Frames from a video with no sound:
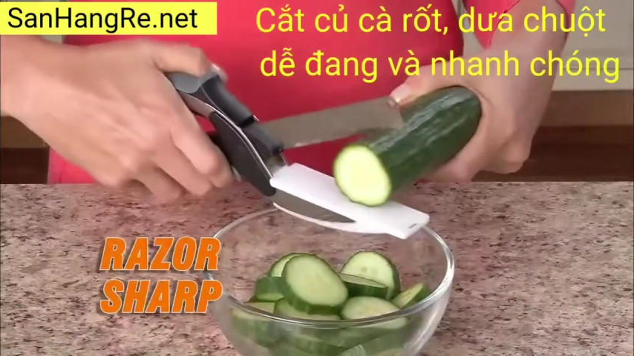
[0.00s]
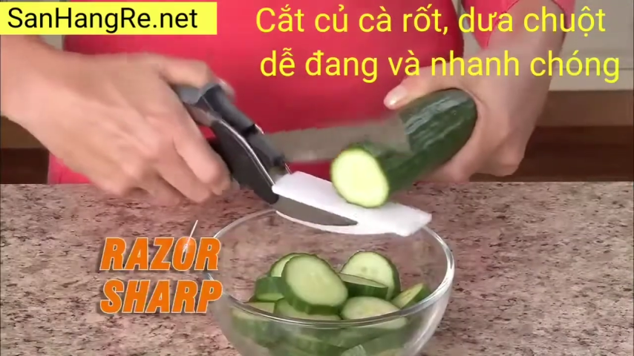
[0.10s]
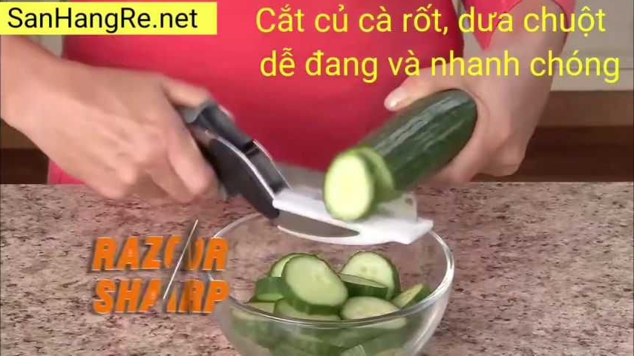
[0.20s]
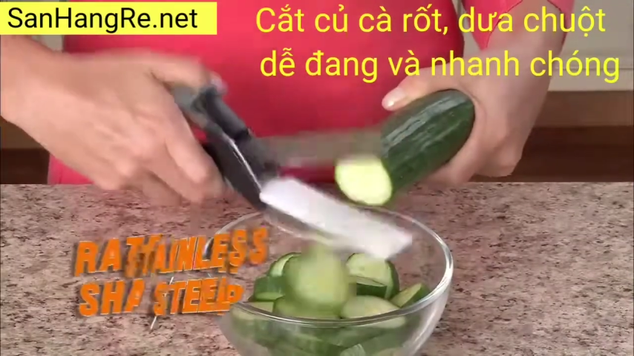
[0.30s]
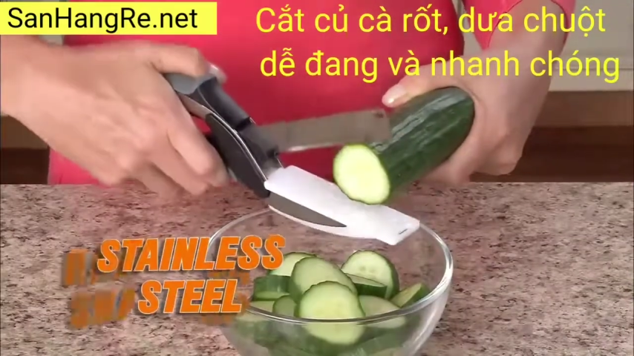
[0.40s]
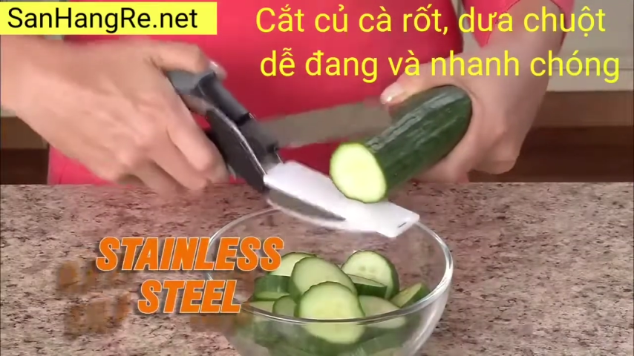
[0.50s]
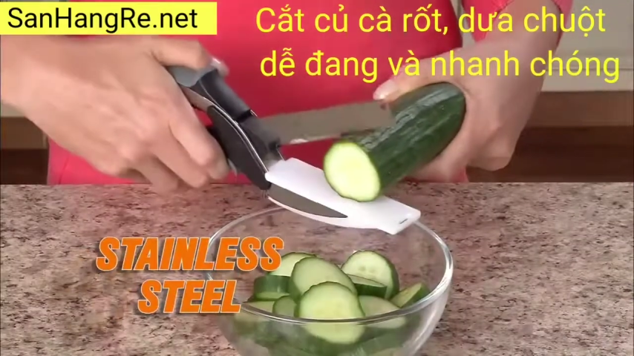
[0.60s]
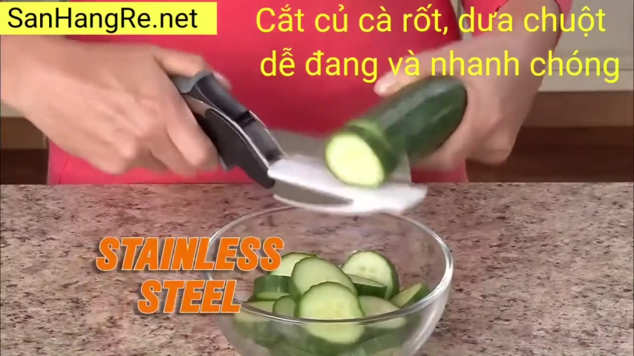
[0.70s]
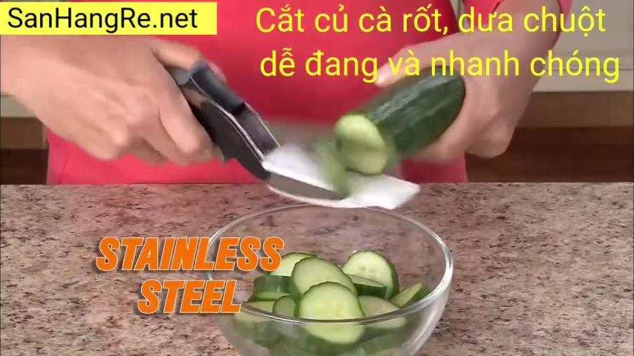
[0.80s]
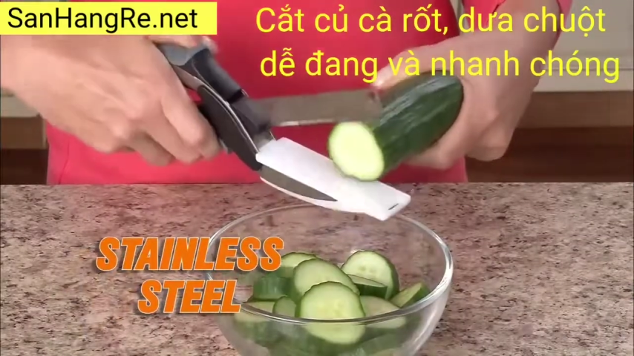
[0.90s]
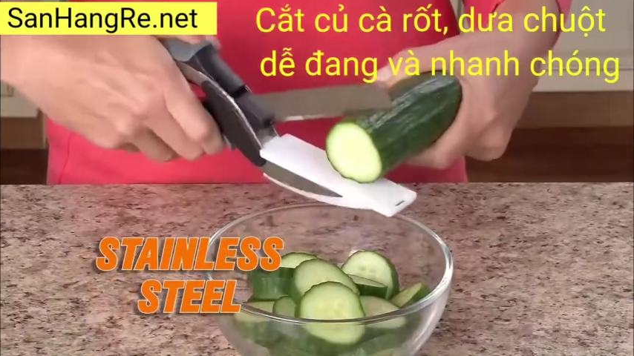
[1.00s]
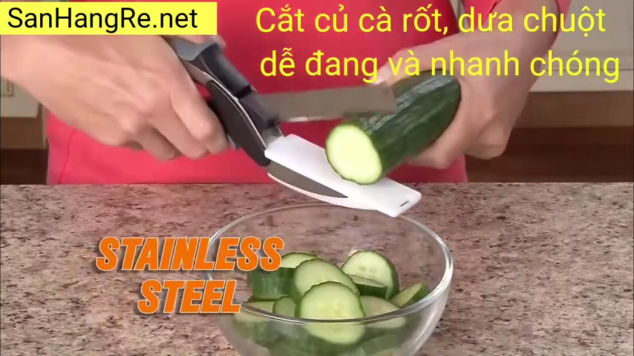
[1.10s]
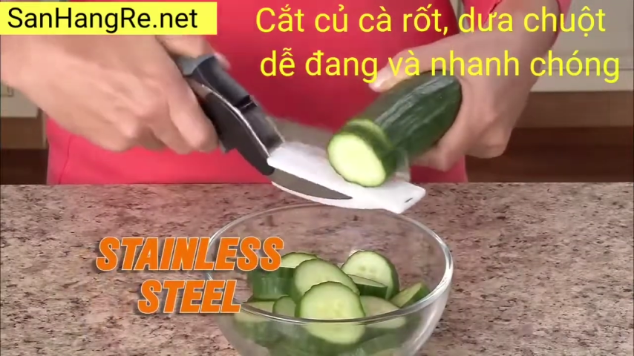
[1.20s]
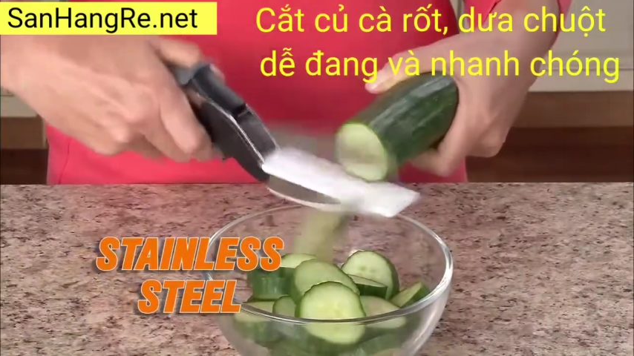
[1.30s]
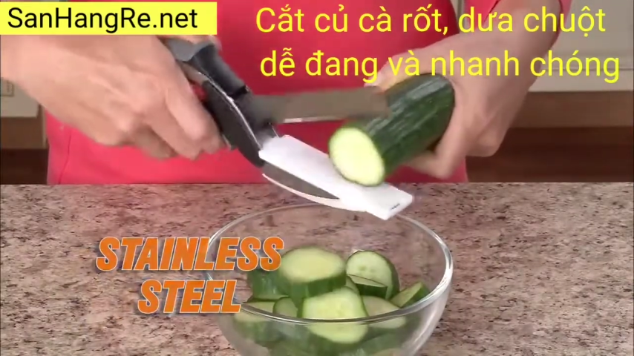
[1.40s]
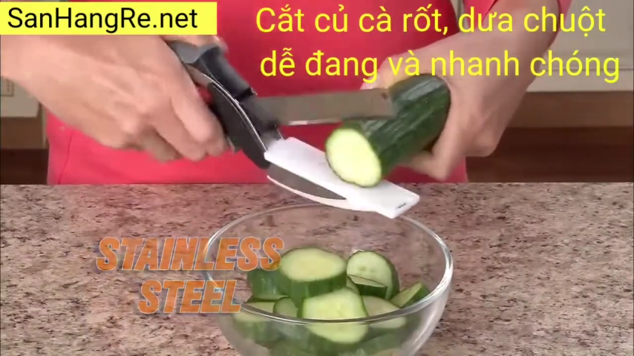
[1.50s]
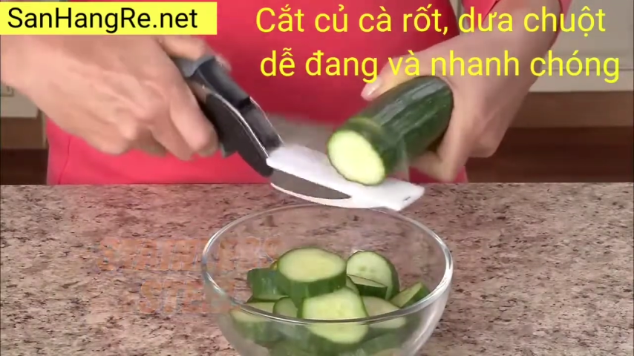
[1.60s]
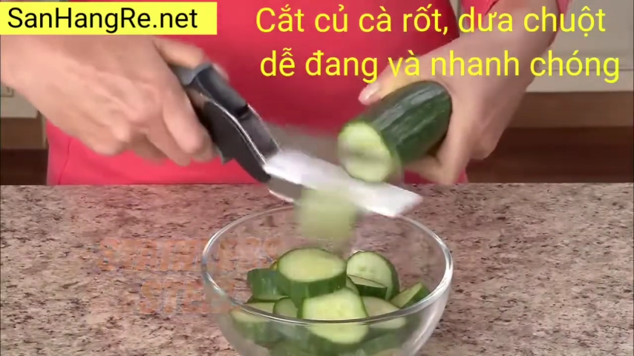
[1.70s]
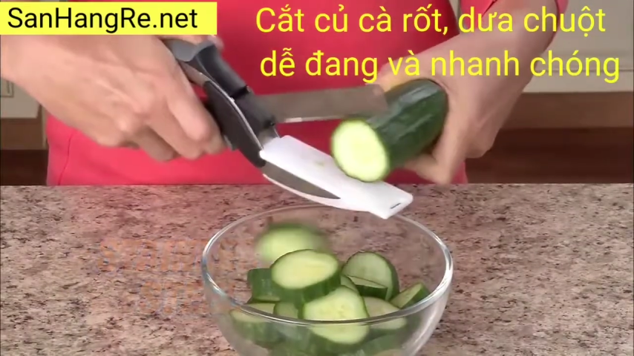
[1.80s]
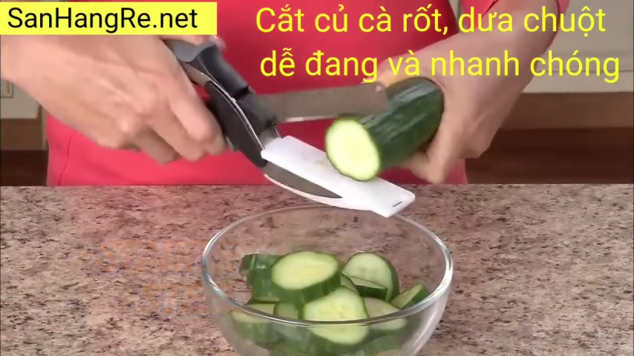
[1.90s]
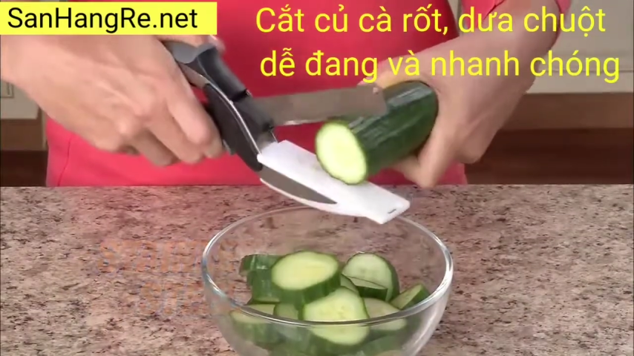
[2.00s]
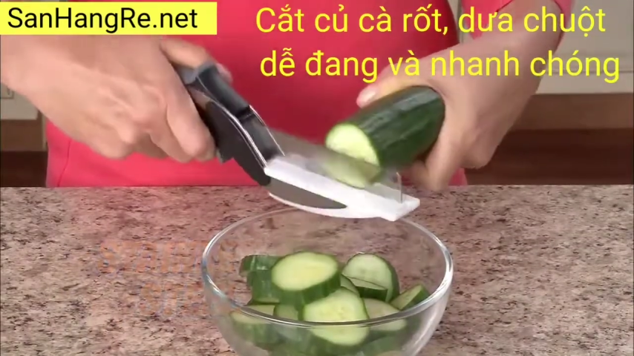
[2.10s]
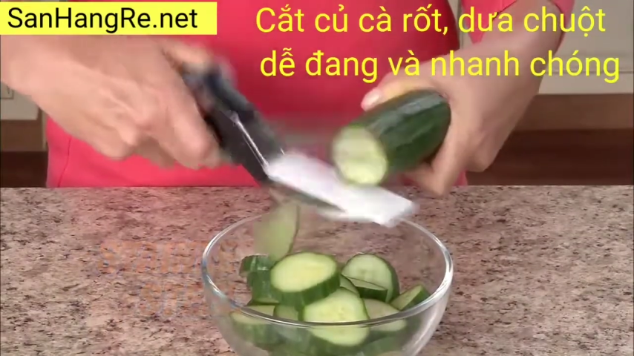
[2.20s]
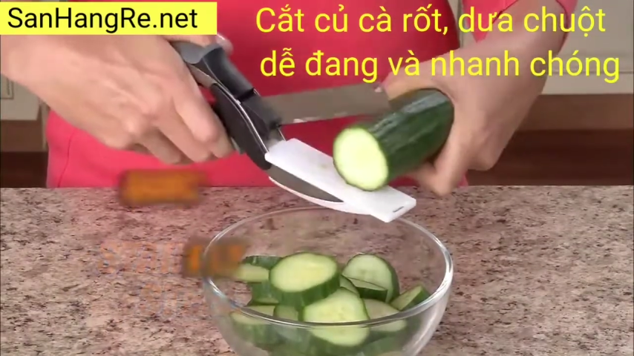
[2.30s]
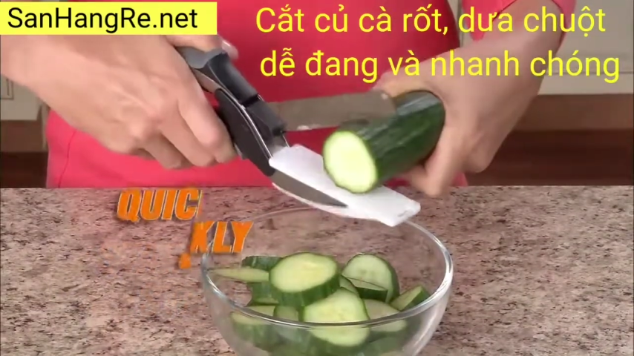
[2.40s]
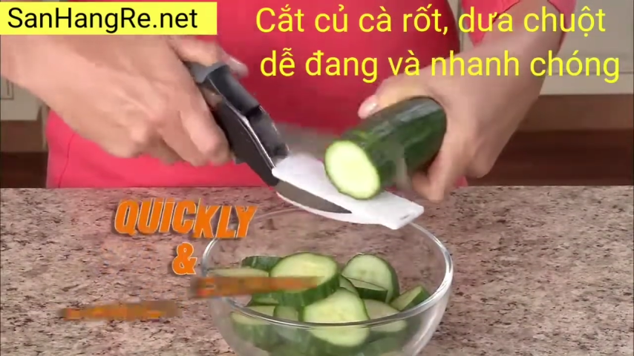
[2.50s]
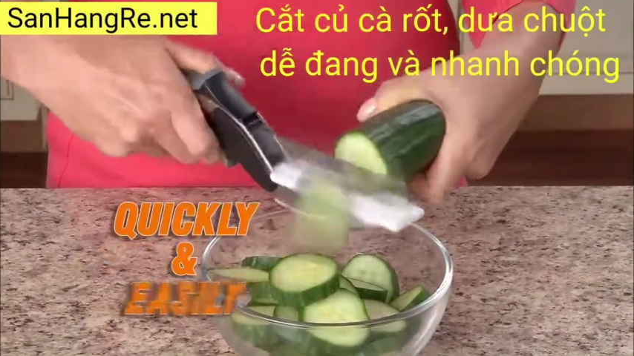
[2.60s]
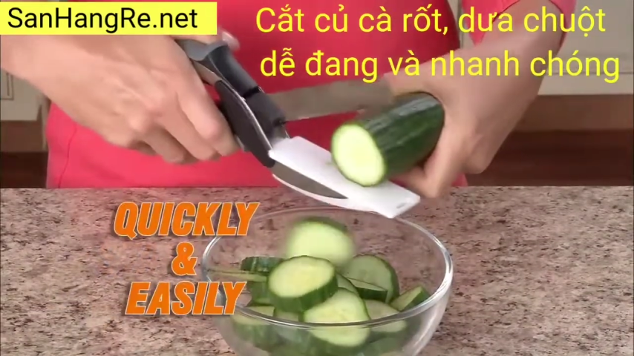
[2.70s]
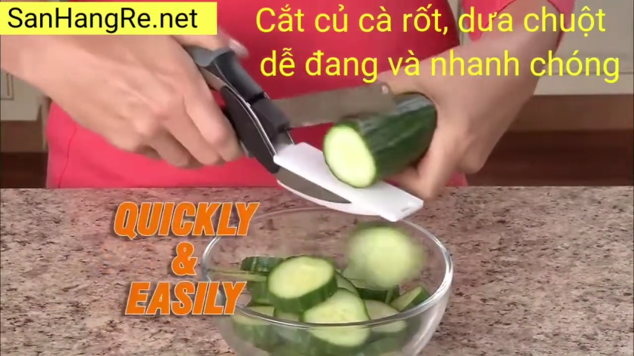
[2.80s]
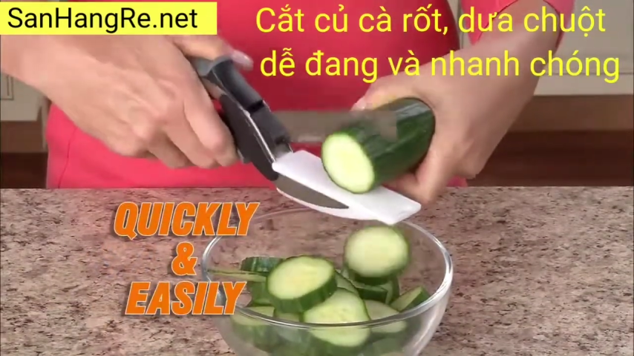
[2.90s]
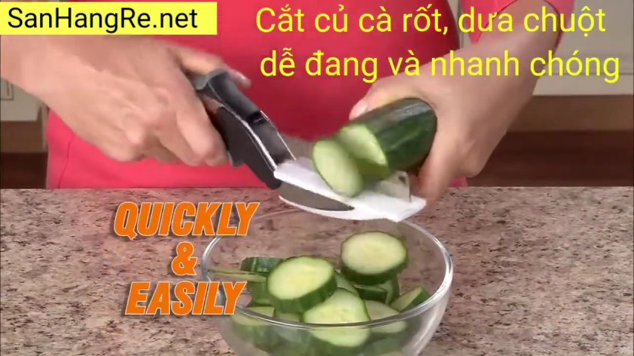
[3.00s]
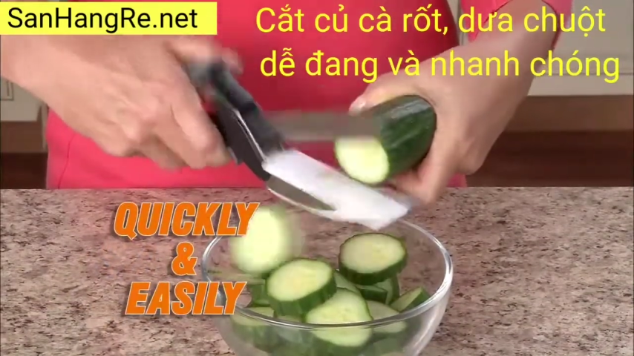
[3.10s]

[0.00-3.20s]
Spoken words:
Nobody's mouth can be seen.